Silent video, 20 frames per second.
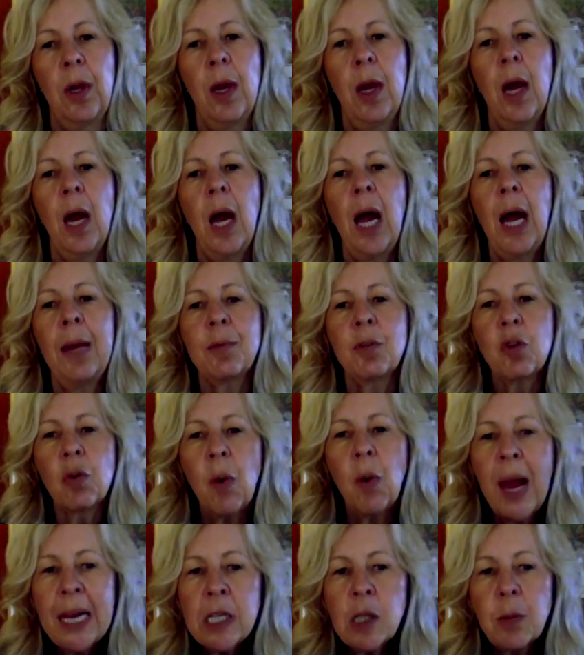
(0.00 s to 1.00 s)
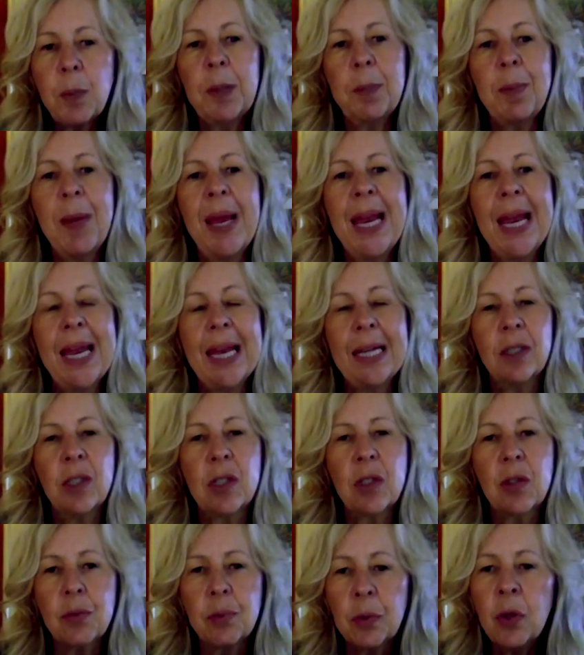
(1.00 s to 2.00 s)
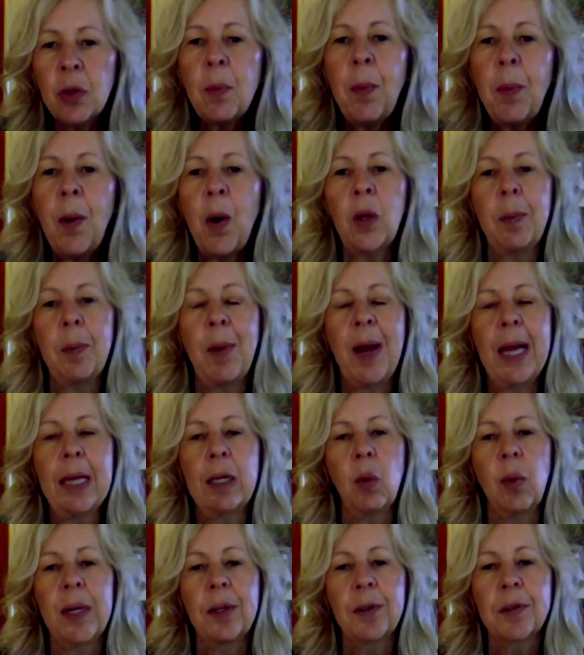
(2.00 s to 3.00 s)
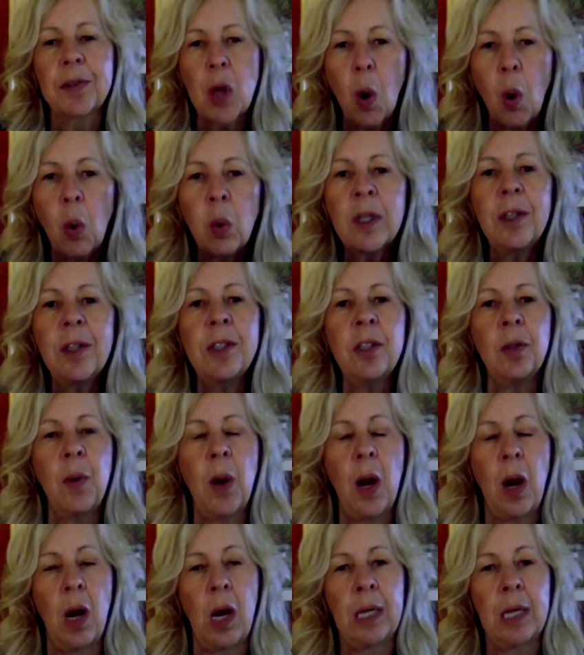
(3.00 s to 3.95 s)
I'm trying to put my hands through your porcupine quills. Hold on your heart.